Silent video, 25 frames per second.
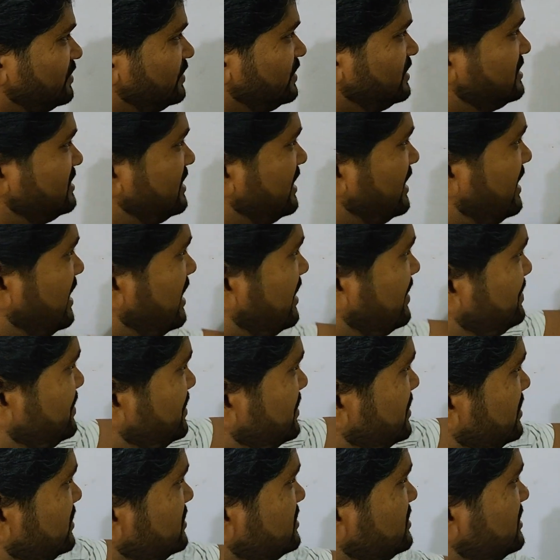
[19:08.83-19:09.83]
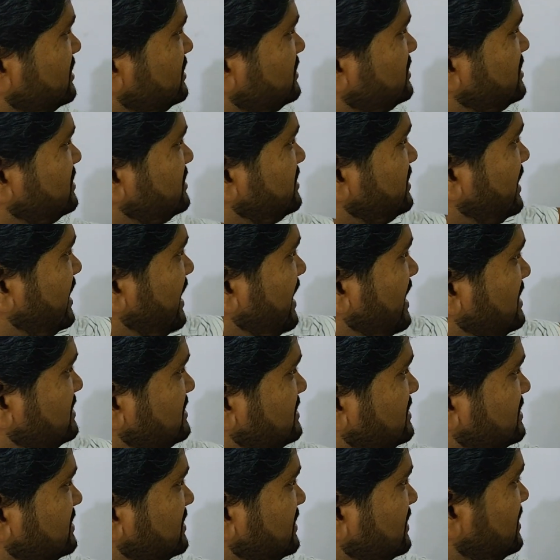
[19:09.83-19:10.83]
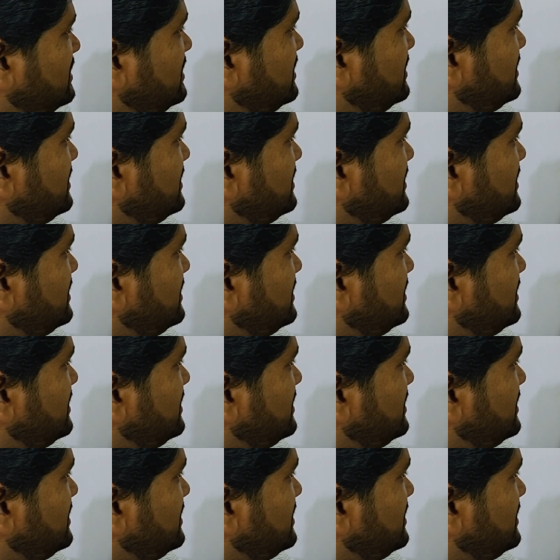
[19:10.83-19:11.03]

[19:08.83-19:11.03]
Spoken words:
this area of a cross section is S.